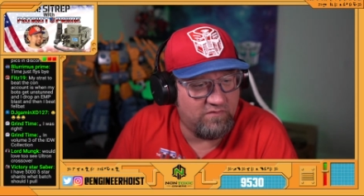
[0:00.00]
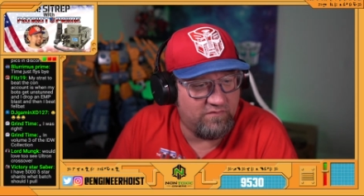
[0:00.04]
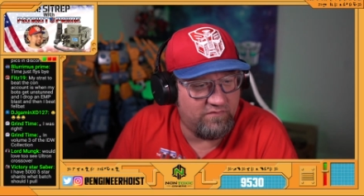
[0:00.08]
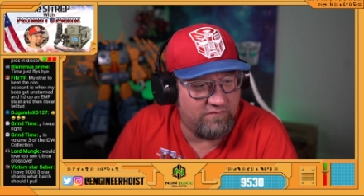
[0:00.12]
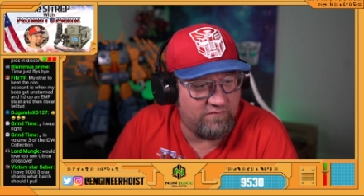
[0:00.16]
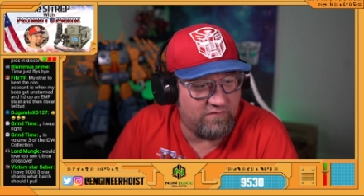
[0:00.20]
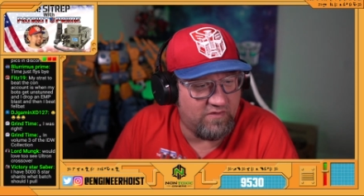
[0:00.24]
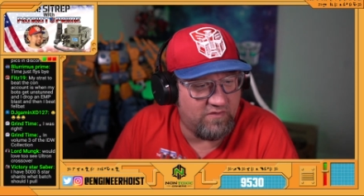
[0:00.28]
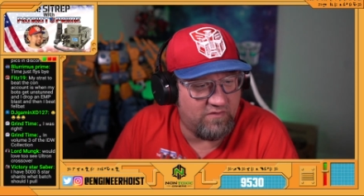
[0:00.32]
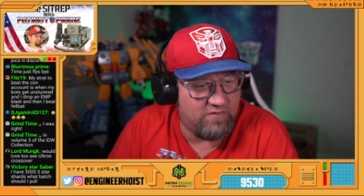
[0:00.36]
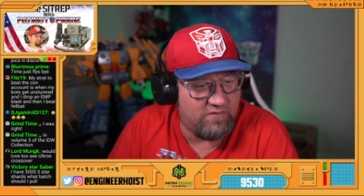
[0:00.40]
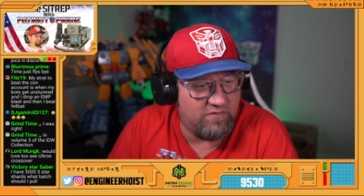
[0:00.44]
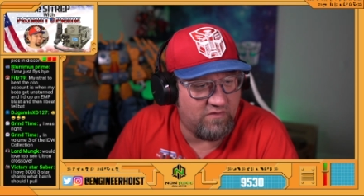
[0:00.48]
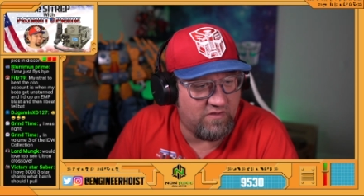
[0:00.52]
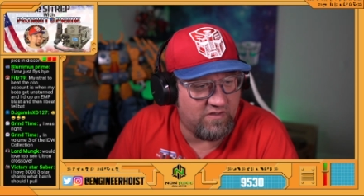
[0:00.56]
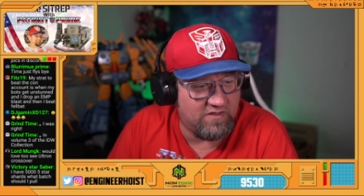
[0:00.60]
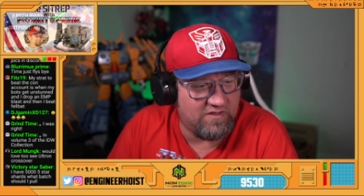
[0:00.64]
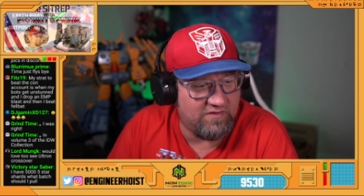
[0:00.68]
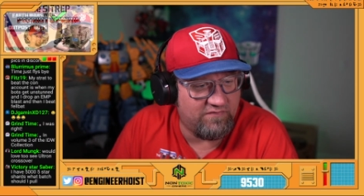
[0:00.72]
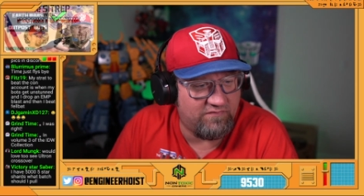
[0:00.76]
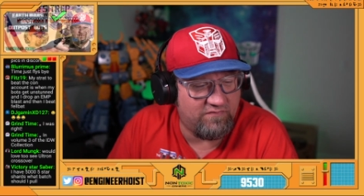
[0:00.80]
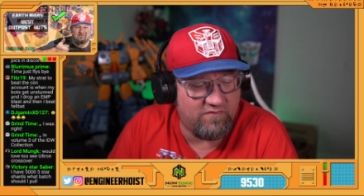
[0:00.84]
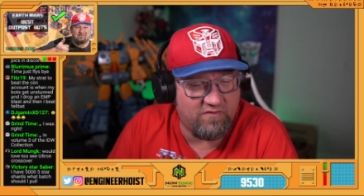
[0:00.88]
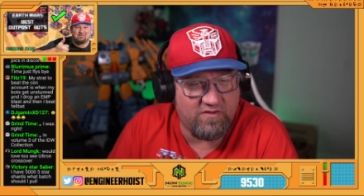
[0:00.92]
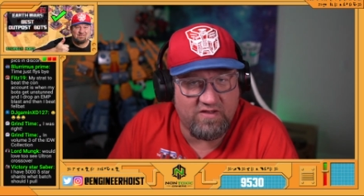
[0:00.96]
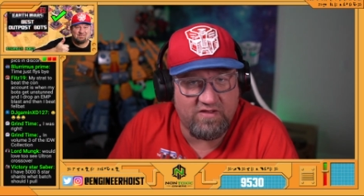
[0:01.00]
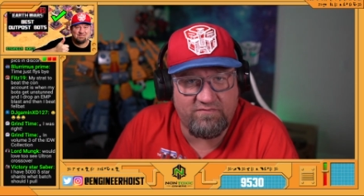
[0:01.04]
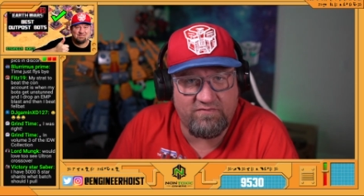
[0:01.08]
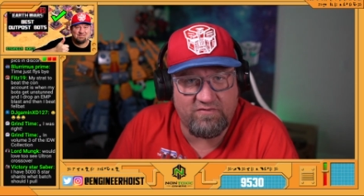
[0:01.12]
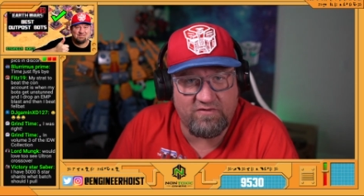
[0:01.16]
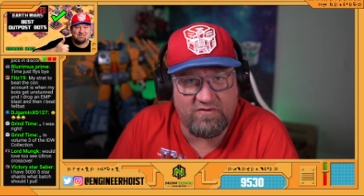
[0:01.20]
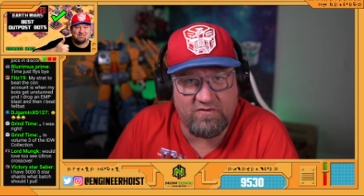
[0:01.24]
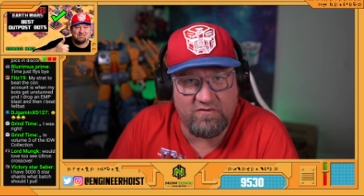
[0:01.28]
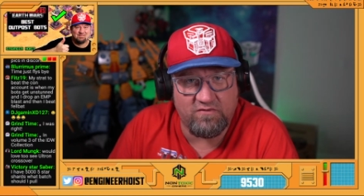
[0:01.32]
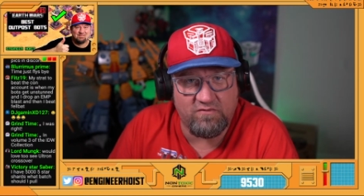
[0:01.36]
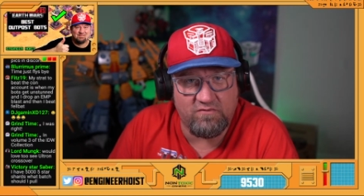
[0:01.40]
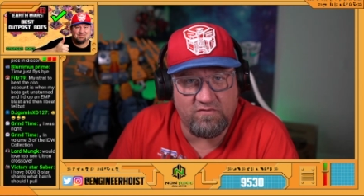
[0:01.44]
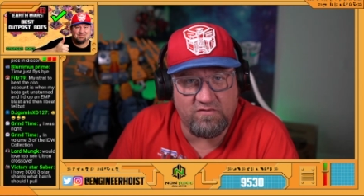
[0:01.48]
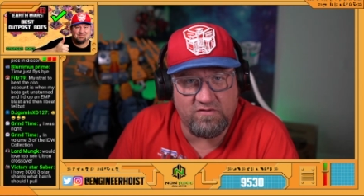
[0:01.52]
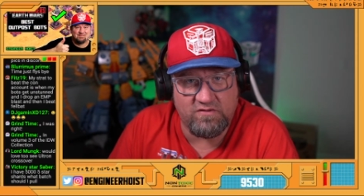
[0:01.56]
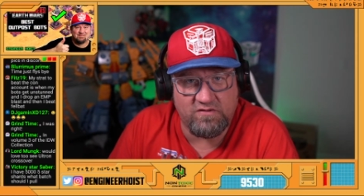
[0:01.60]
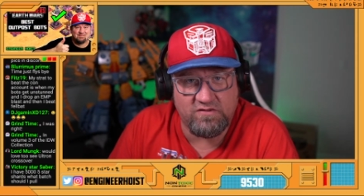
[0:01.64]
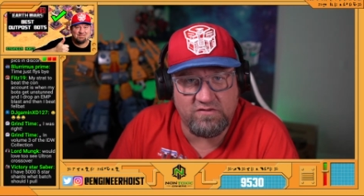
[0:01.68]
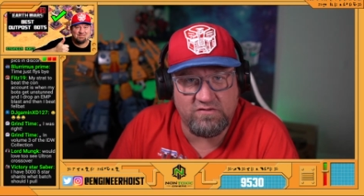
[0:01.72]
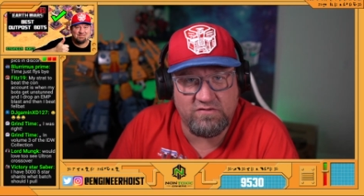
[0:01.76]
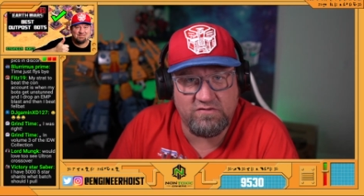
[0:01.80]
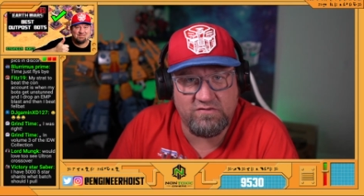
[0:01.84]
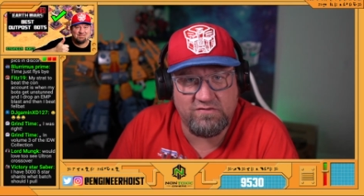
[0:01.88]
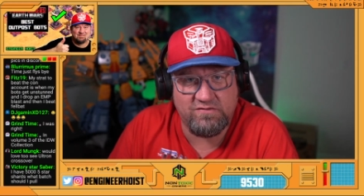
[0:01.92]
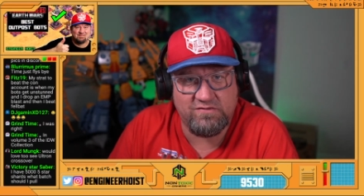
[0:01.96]
So I guess I'll have to go.
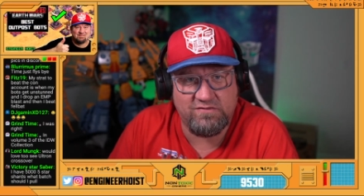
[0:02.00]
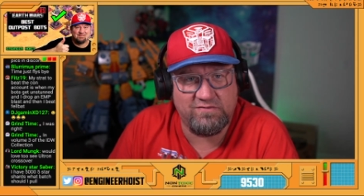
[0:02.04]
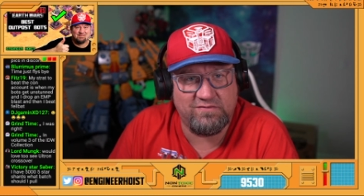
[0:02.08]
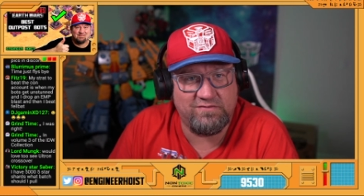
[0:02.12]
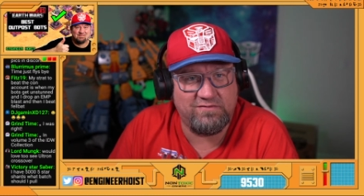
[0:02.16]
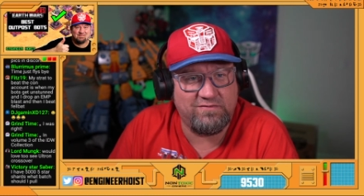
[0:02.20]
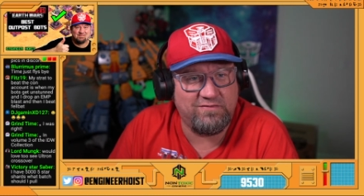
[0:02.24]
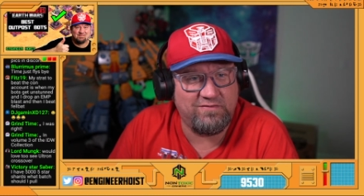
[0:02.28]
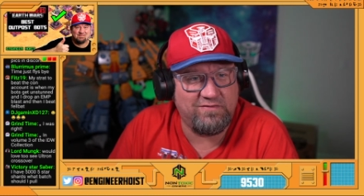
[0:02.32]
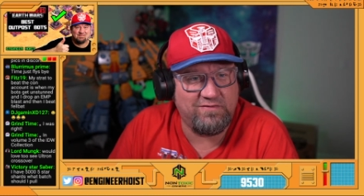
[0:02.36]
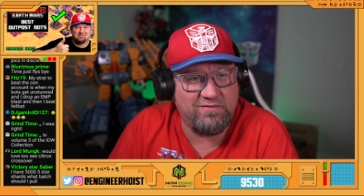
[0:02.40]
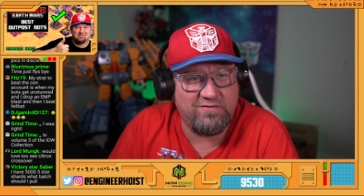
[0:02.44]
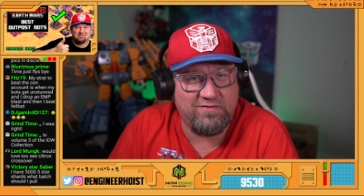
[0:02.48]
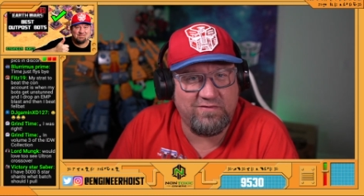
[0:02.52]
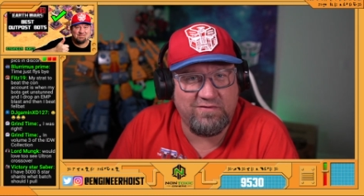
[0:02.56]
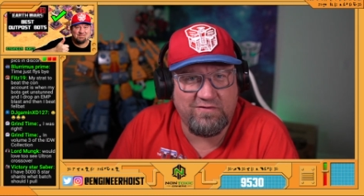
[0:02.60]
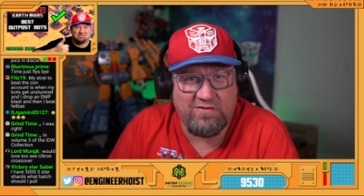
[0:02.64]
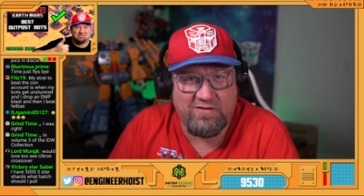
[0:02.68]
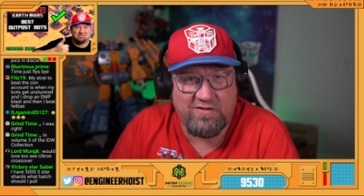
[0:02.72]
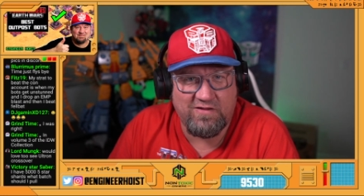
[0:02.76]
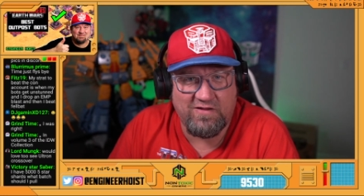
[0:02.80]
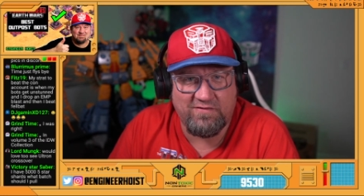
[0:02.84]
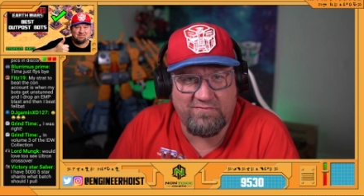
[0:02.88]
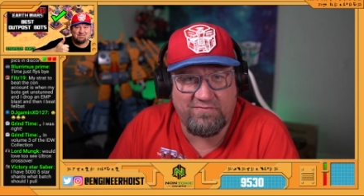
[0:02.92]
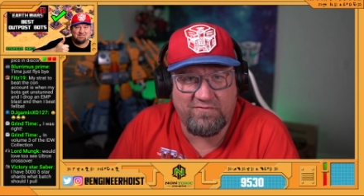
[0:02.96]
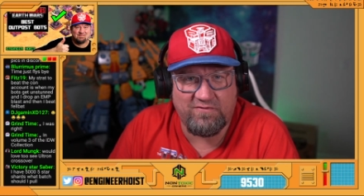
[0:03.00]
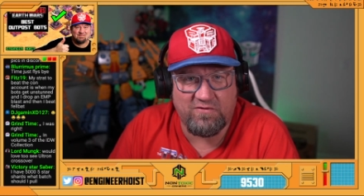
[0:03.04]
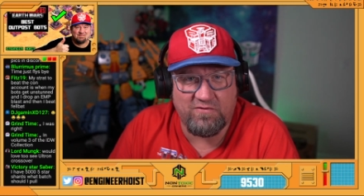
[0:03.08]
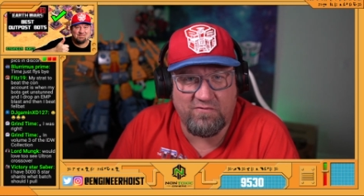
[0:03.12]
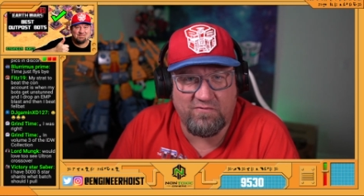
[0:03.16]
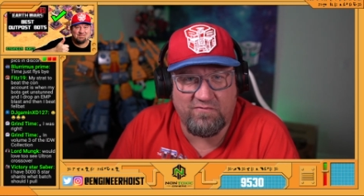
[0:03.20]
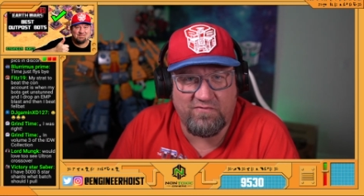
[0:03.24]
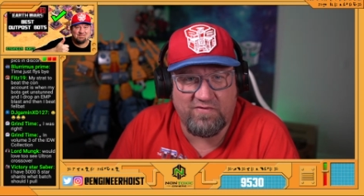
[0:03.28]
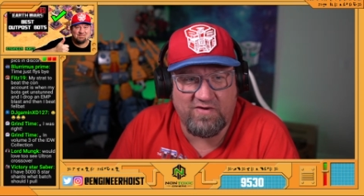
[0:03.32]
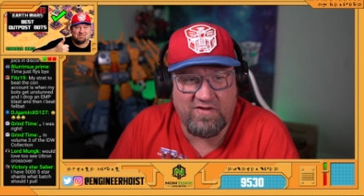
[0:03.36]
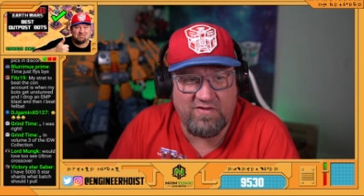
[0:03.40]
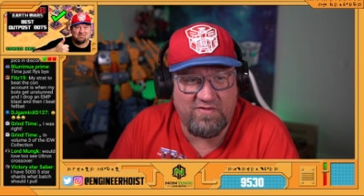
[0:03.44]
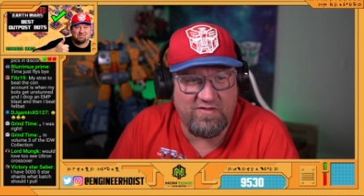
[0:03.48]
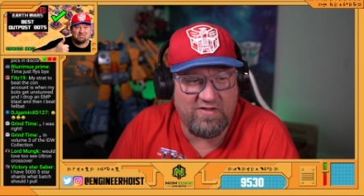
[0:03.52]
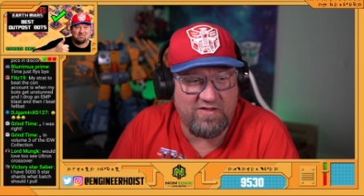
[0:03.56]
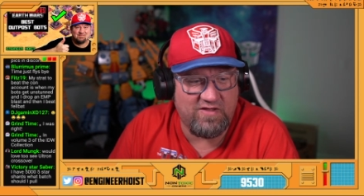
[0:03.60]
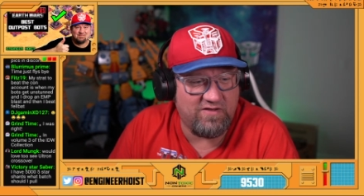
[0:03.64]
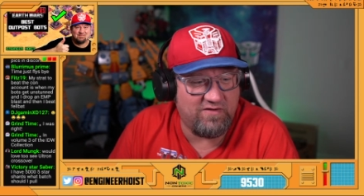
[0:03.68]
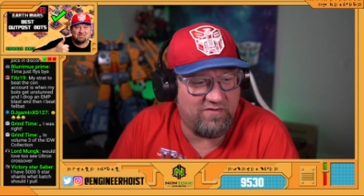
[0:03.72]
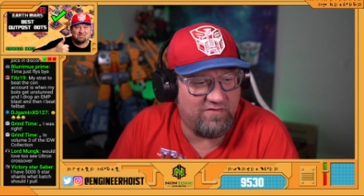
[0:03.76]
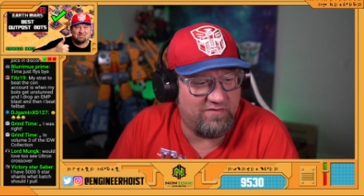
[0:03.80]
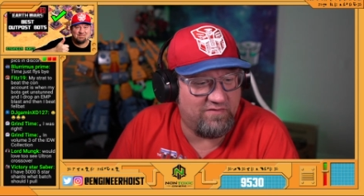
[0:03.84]
I'll have to go find that,